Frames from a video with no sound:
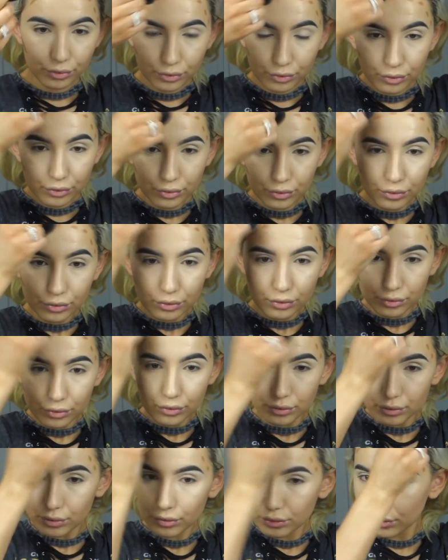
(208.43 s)
kind of mess
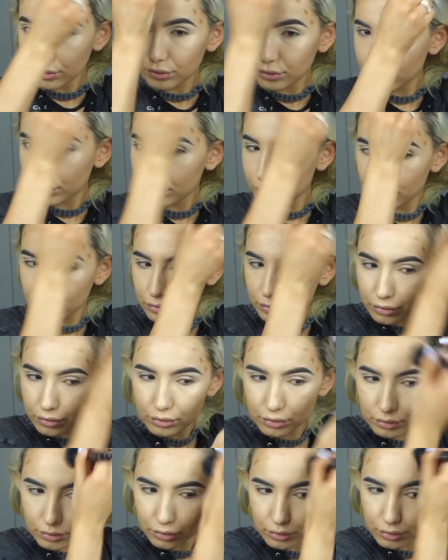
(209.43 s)
up my foundation that I put
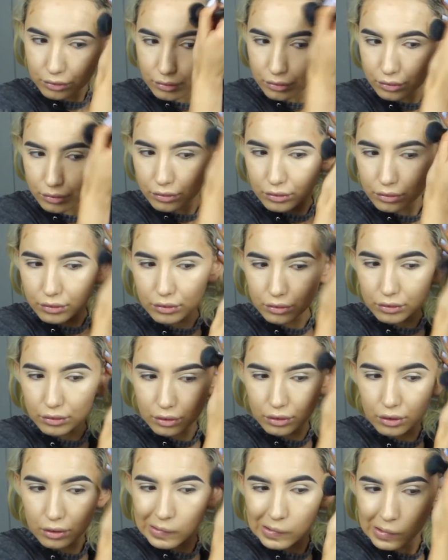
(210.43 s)
underneath. It's going to blend
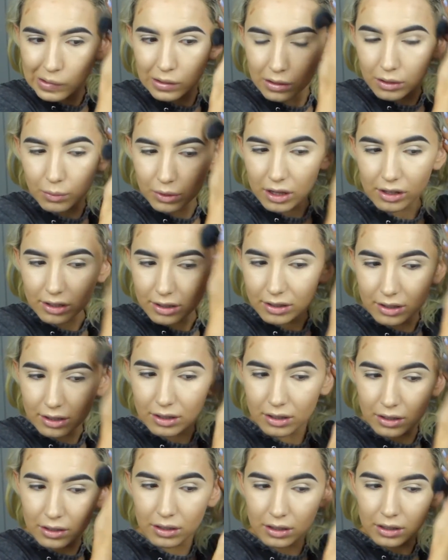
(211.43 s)
it out very nice
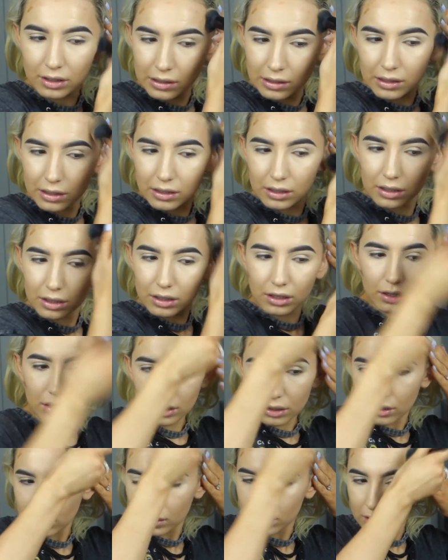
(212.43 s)
and
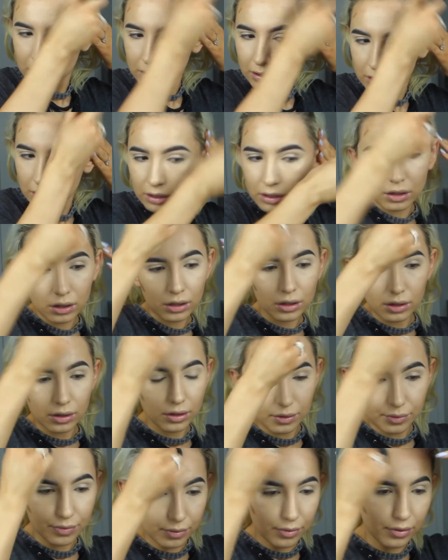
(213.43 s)
smooth without
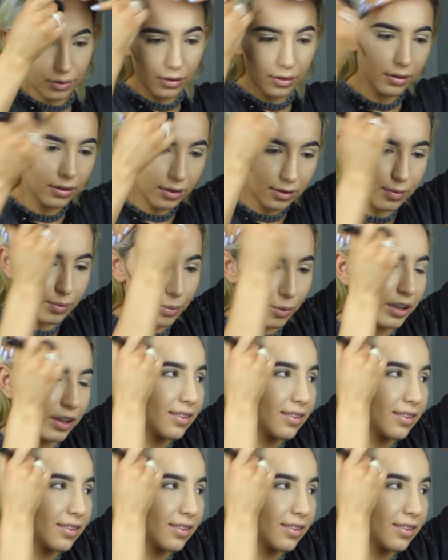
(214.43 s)
it looking blotchy.